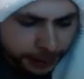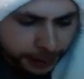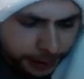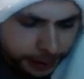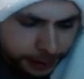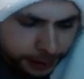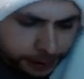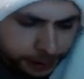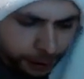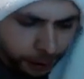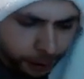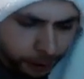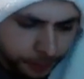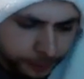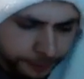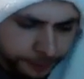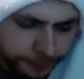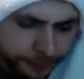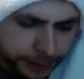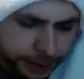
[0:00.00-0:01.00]
So
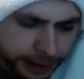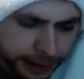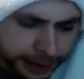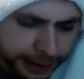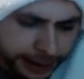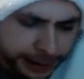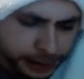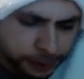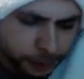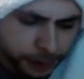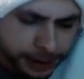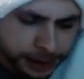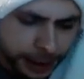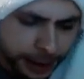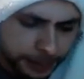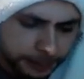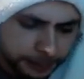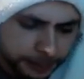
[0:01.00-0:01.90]
Yanis, what's up?